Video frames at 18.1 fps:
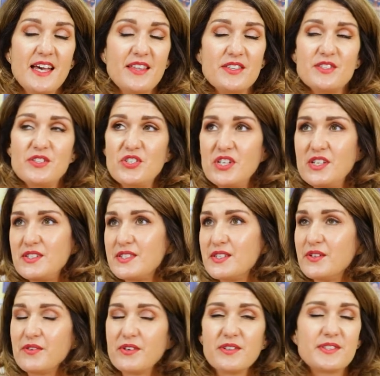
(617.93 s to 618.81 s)
There's
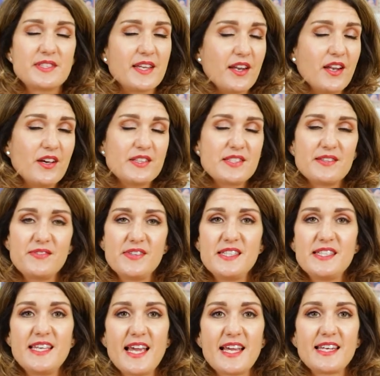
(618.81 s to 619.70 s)
tutorials on lots of
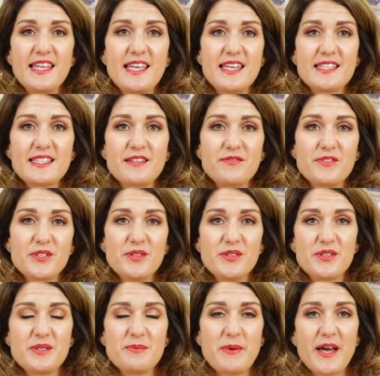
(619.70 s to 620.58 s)
the techniques I've
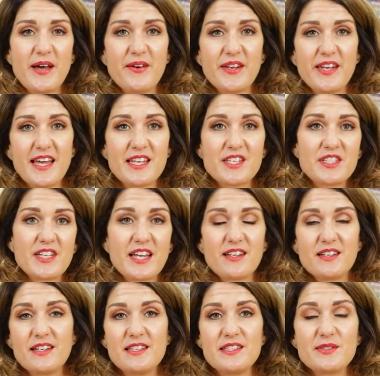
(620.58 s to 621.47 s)
talked about on our
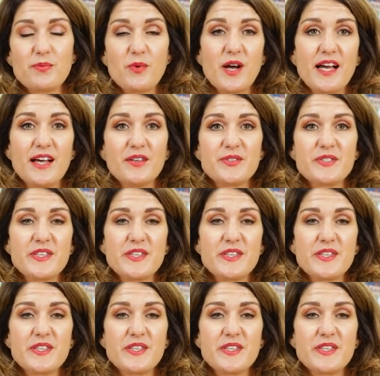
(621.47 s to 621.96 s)
channel as well.